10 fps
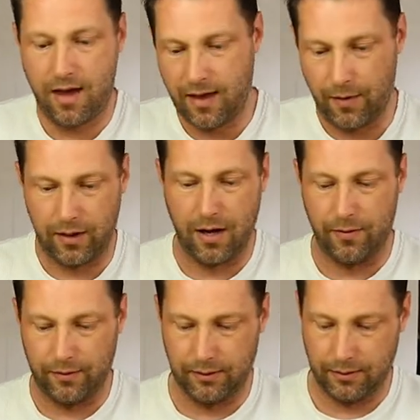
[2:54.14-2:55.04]
There we
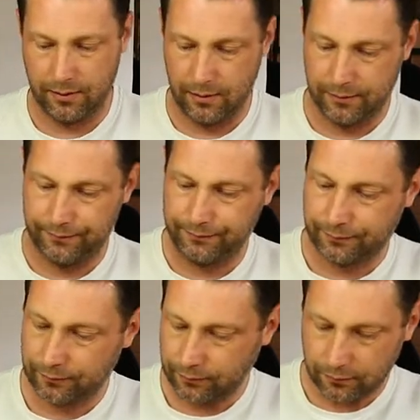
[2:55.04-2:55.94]
go.
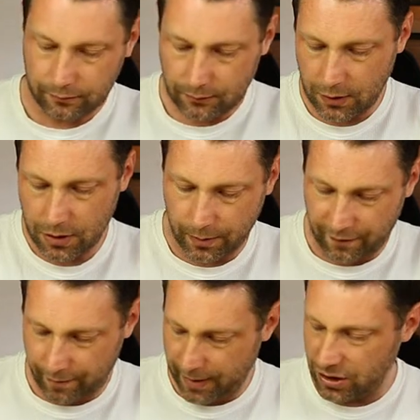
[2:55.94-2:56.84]
Some
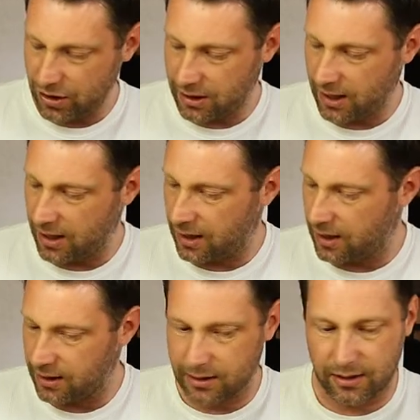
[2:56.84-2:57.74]
information
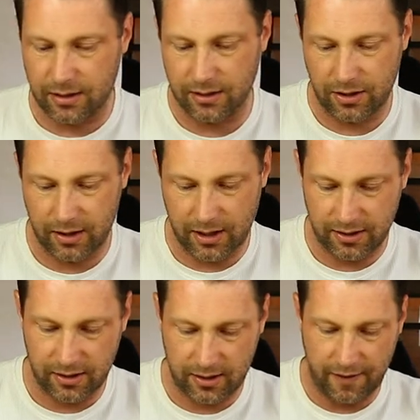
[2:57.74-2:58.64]
cards,
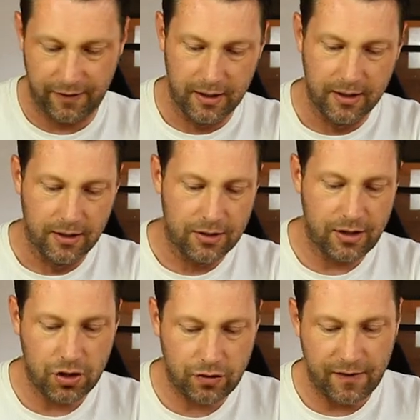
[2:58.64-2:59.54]
stickers and stuff.
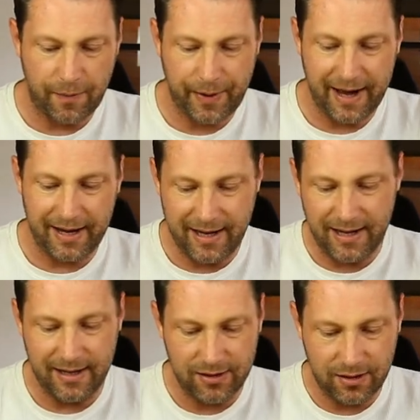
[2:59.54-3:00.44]
So straight off the bat,
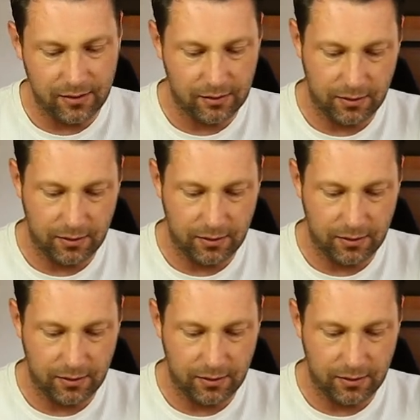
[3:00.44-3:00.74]
it's